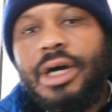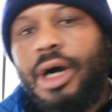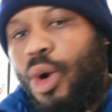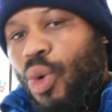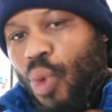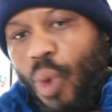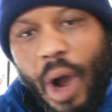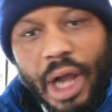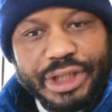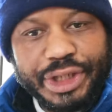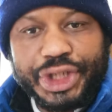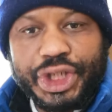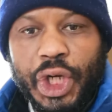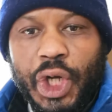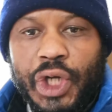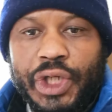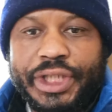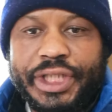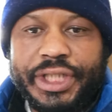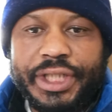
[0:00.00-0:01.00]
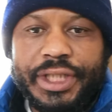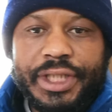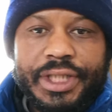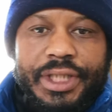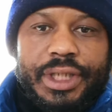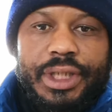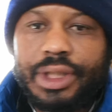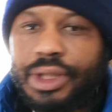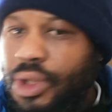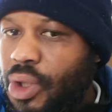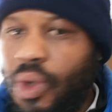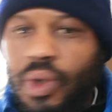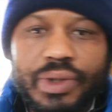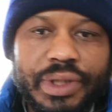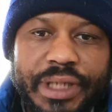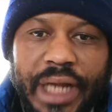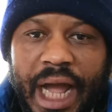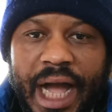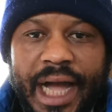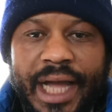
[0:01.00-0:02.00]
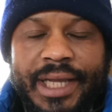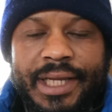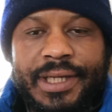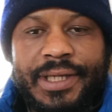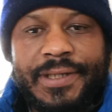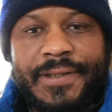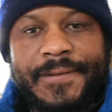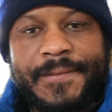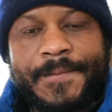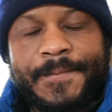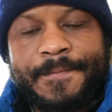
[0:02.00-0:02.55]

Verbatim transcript: a white shirt, no tie,